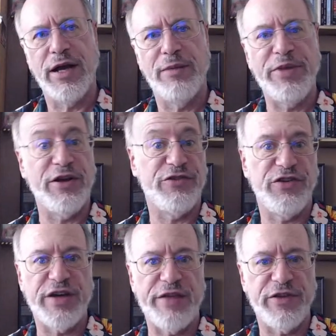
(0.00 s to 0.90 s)
because she's
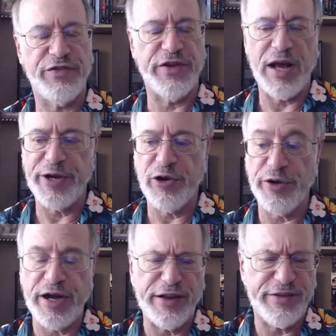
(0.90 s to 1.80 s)
got this phenomena going
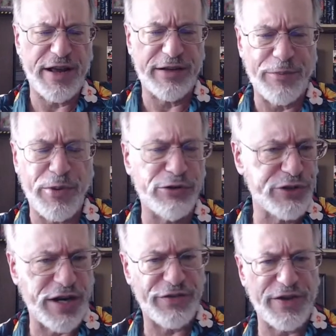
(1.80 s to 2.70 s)
on. It sounded like
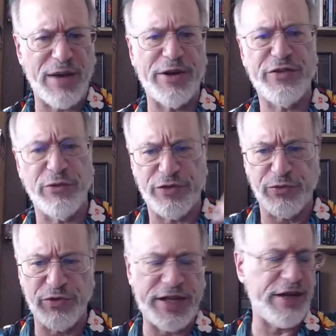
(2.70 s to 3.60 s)
poltergeist phenomena, so it was
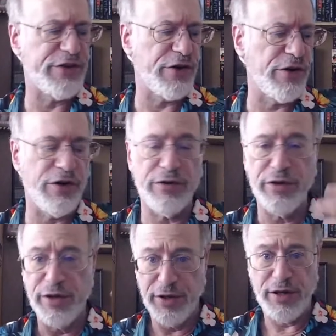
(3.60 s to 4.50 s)
related to her
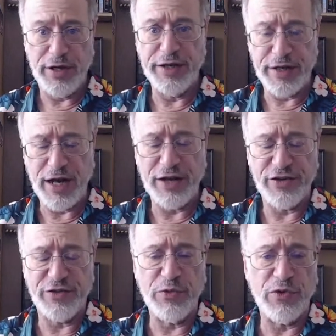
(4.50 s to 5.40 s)

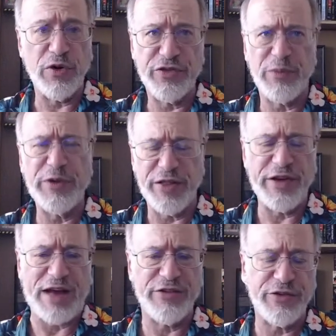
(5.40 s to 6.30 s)
unconscious, or someone in the
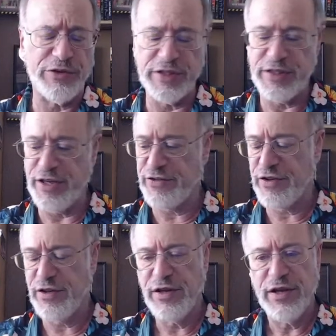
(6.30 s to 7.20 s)
household at least.
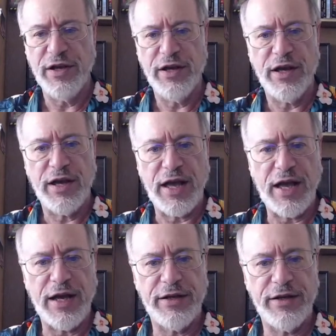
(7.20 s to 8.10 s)

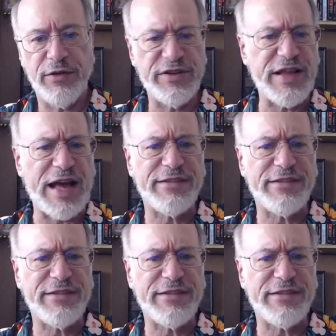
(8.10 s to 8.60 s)
And it wasn't that